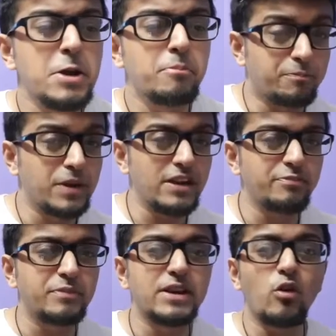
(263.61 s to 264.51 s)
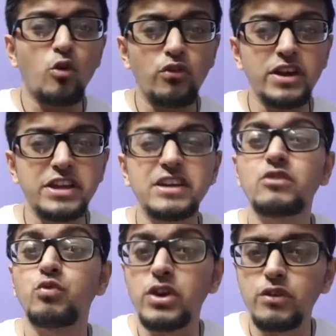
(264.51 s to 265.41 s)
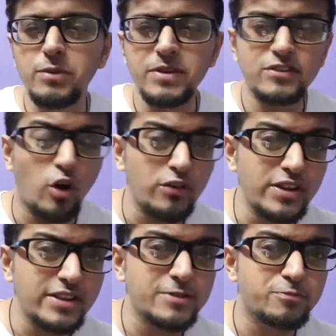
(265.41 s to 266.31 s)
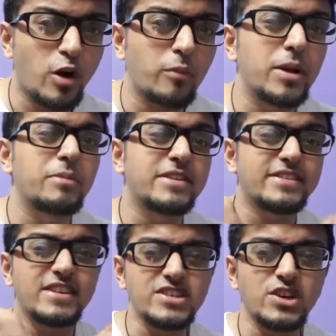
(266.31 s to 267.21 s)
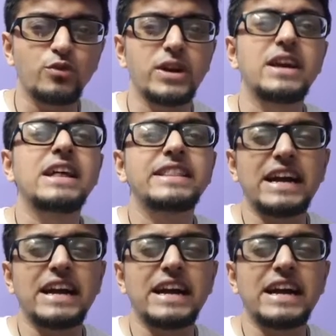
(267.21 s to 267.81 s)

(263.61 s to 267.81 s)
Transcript: But believe me, over here we will be solving this problem in such a way